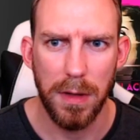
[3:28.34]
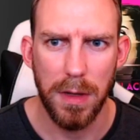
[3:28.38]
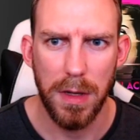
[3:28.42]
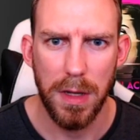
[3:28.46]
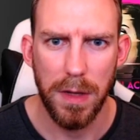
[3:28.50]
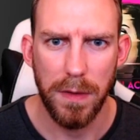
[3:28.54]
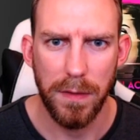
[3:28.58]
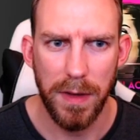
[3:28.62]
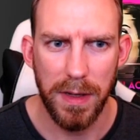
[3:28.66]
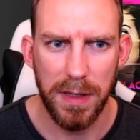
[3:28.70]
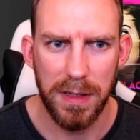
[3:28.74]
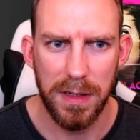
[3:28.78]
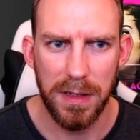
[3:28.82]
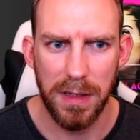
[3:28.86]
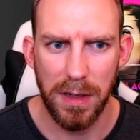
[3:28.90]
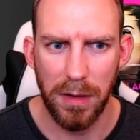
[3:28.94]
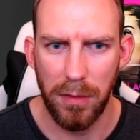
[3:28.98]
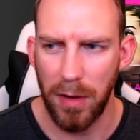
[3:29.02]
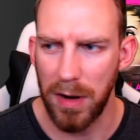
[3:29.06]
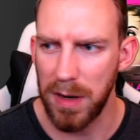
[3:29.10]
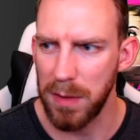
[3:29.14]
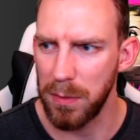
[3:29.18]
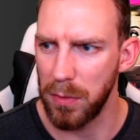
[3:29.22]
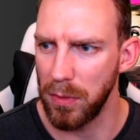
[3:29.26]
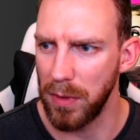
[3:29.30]
This is
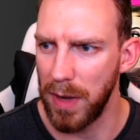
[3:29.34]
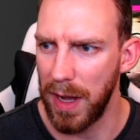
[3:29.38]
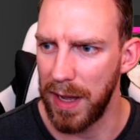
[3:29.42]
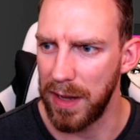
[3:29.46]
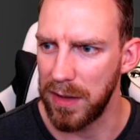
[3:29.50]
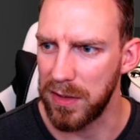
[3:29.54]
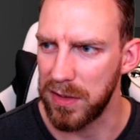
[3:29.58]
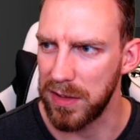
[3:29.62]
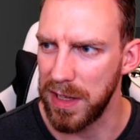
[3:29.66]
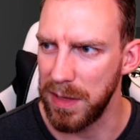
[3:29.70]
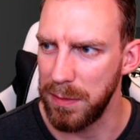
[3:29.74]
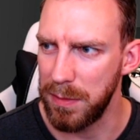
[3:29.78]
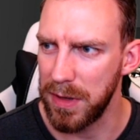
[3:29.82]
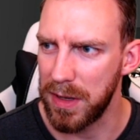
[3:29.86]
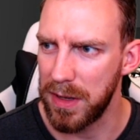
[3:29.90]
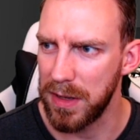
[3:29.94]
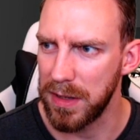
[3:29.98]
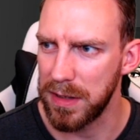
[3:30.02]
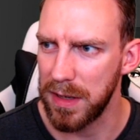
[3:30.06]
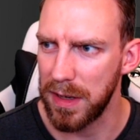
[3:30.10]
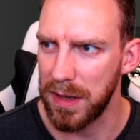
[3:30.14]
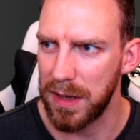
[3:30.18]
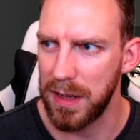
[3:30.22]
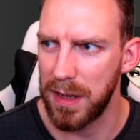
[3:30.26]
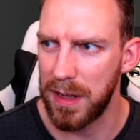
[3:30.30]
incredible actually, because
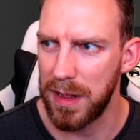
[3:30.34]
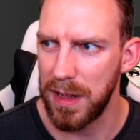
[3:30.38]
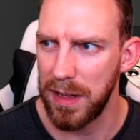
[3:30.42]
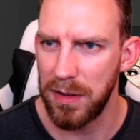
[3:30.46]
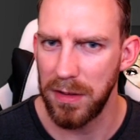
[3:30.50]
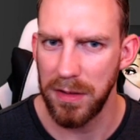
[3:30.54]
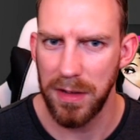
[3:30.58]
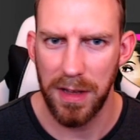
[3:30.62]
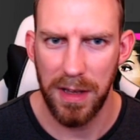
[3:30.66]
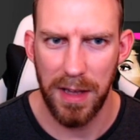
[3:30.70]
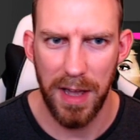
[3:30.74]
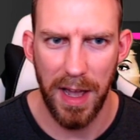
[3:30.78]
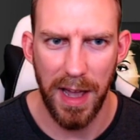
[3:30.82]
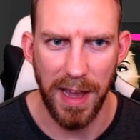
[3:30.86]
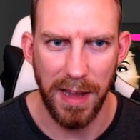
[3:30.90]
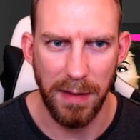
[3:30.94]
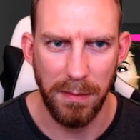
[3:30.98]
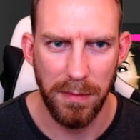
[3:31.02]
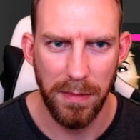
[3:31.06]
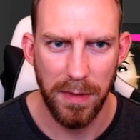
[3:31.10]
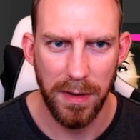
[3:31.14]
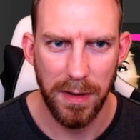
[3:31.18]
I can click on a game